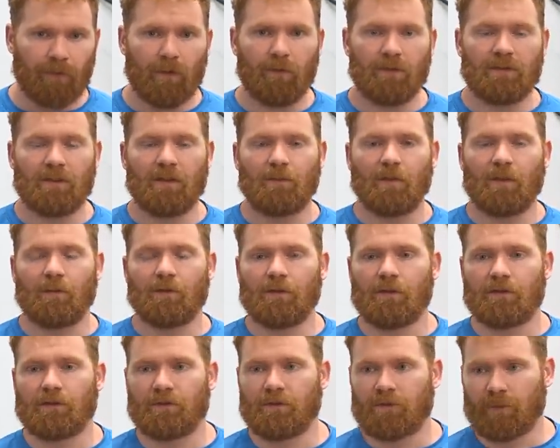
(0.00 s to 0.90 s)
We see
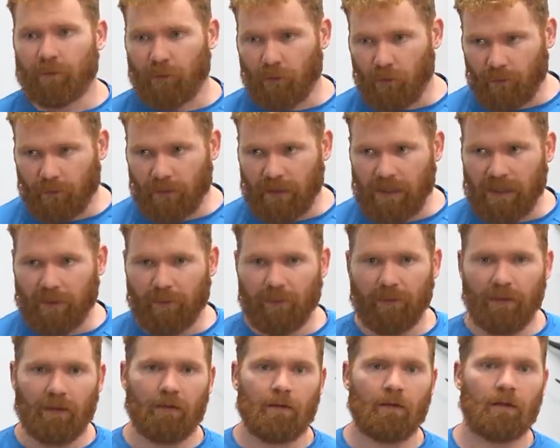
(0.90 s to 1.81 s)
people program
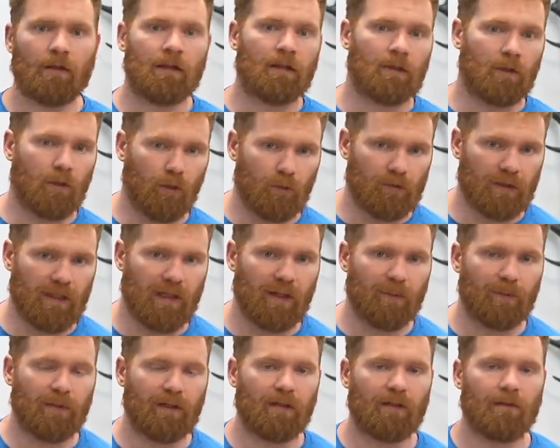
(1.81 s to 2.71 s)
hopping, coach
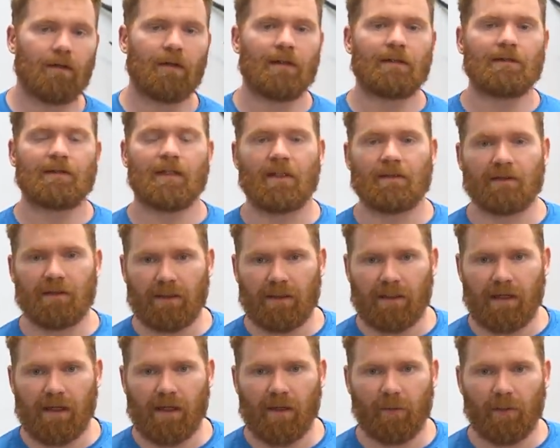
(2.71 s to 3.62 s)
hopping,
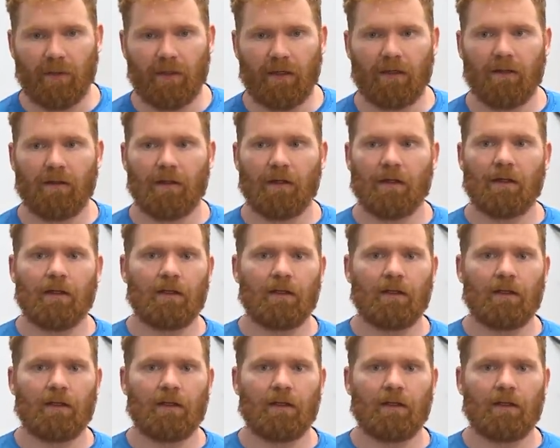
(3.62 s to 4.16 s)
technique hopping,